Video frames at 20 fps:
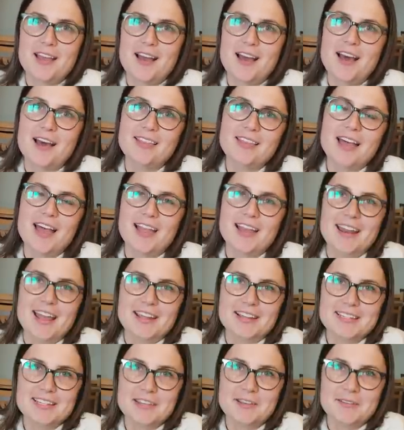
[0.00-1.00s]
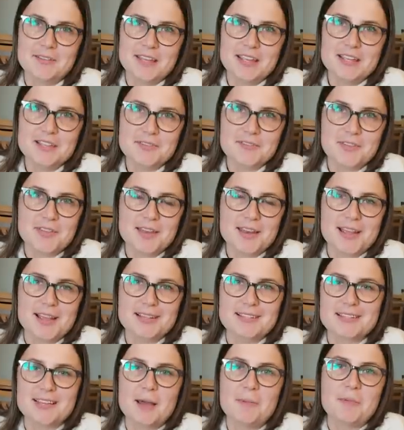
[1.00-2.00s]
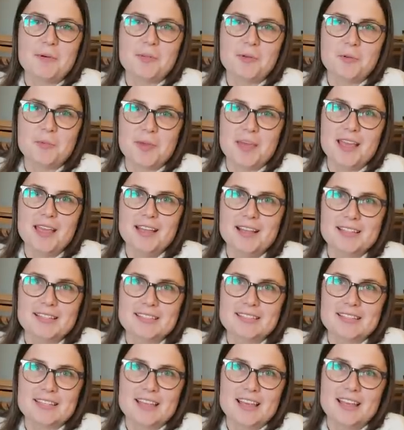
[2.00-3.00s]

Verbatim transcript: online activities for the next couple of weeks,